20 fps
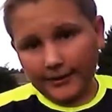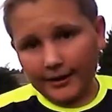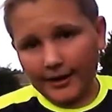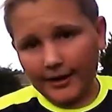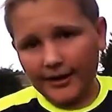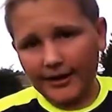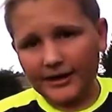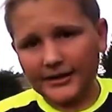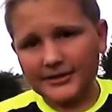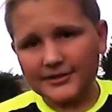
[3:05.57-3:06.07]

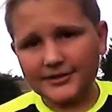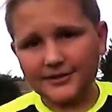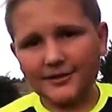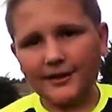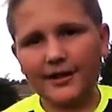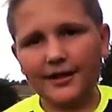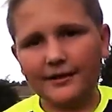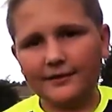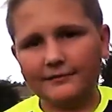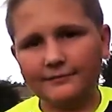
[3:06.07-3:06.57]
and
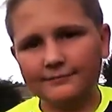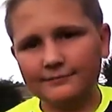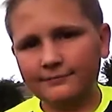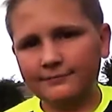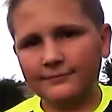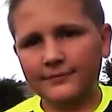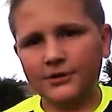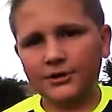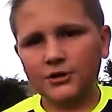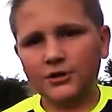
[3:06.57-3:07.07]
then
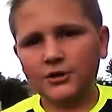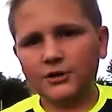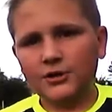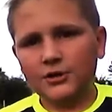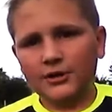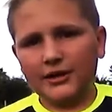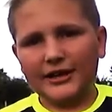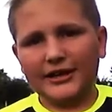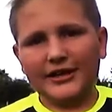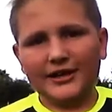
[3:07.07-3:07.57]

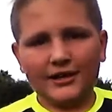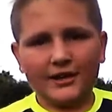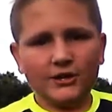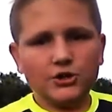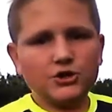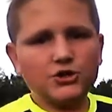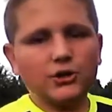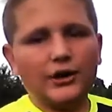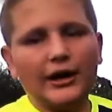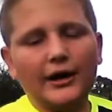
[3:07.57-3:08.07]

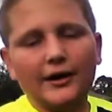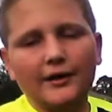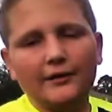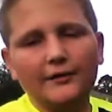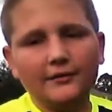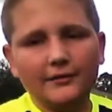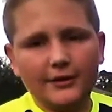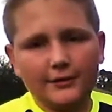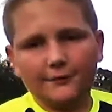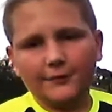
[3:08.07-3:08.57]
so
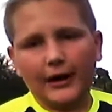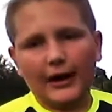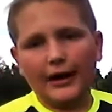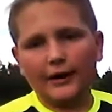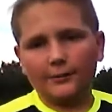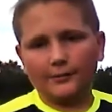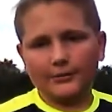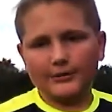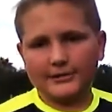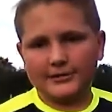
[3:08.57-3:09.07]

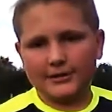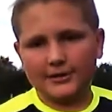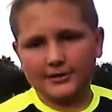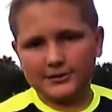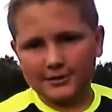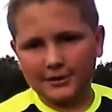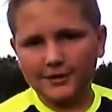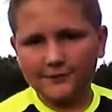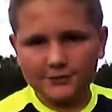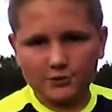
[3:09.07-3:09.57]

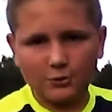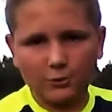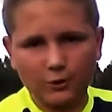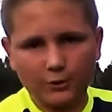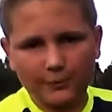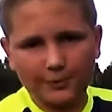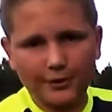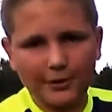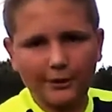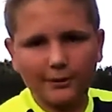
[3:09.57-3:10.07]
if
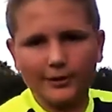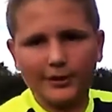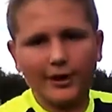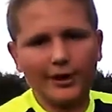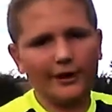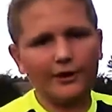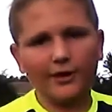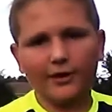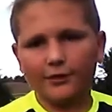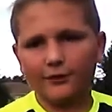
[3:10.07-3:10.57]
Scorpio and
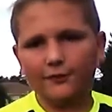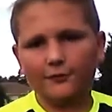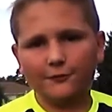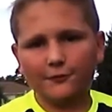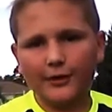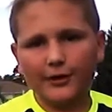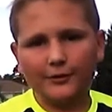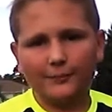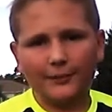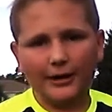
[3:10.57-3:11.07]
another
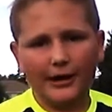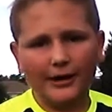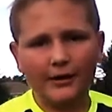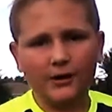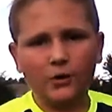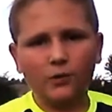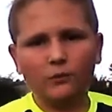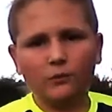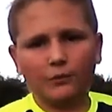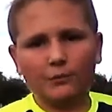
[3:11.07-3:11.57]
friend of mine
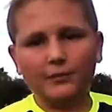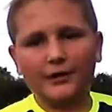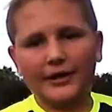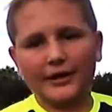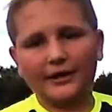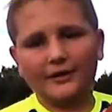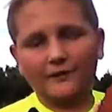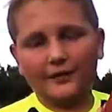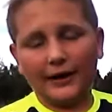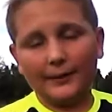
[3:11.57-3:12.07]
were
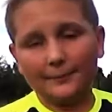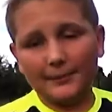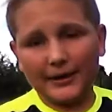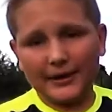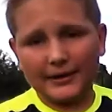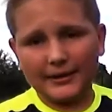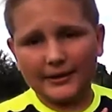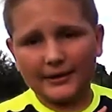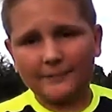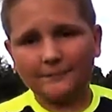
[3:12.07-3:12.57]
playing, and if I
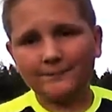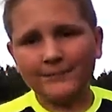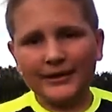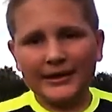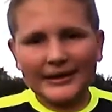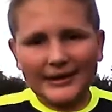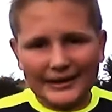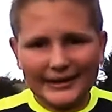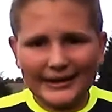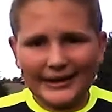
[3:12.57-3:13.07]
make it,
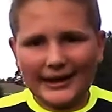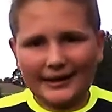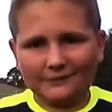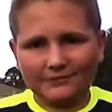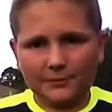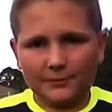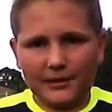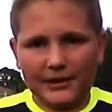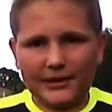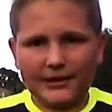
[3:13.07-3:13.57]
he'd have
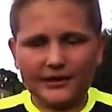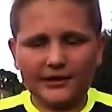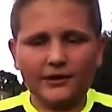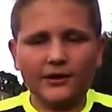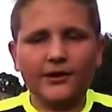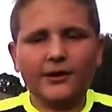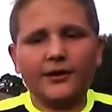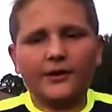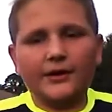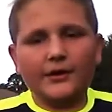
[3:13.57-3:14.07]
to make it.
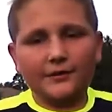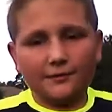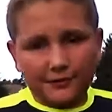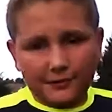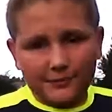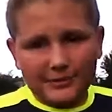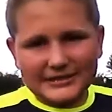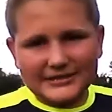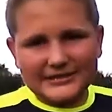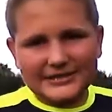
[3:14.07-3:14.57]
And if
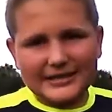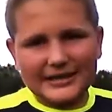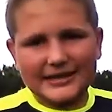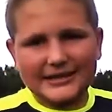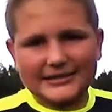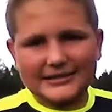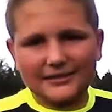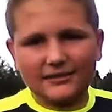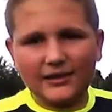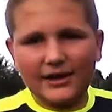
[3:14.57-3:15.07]
he misses, he
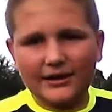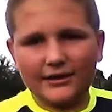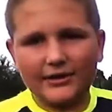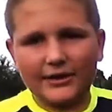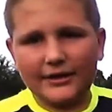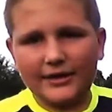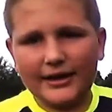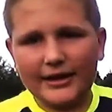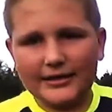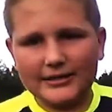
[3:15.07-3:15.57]
gets a letter,
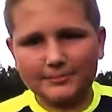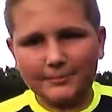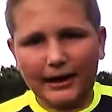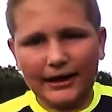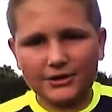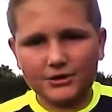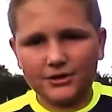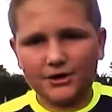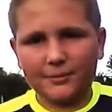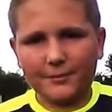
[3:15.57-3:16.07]
and then it's
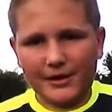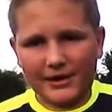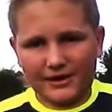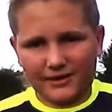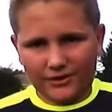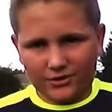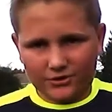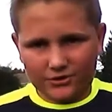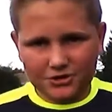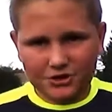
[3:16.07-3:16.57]
my turn to make
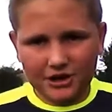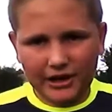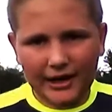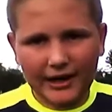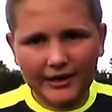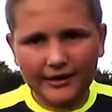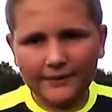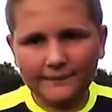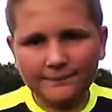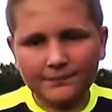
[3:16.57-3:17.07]
another
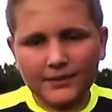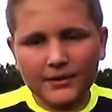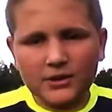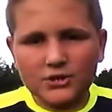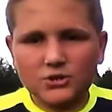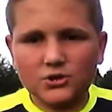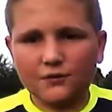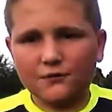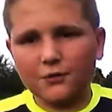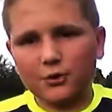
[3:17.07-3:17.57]
shot.
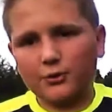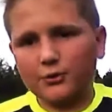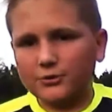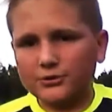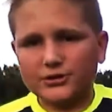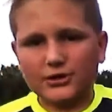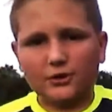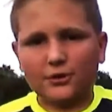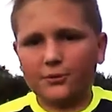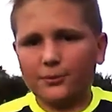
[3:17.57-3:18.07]
So if you're
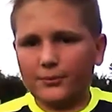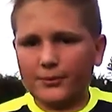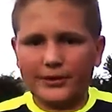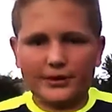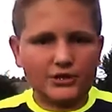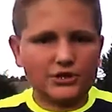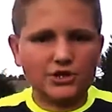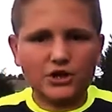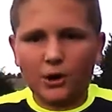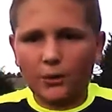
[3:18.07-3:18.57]
using
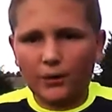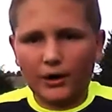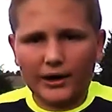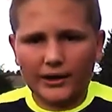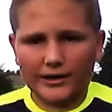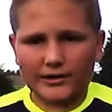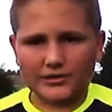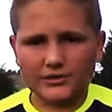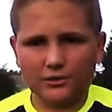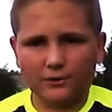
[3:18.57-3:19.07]
3, so
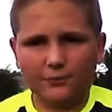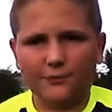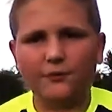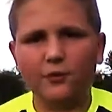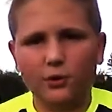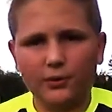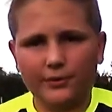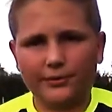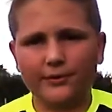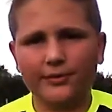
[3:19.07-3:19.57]
on and so
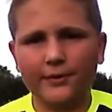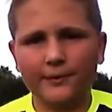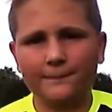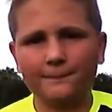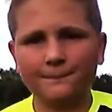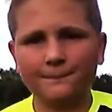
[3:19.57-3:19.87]
forth.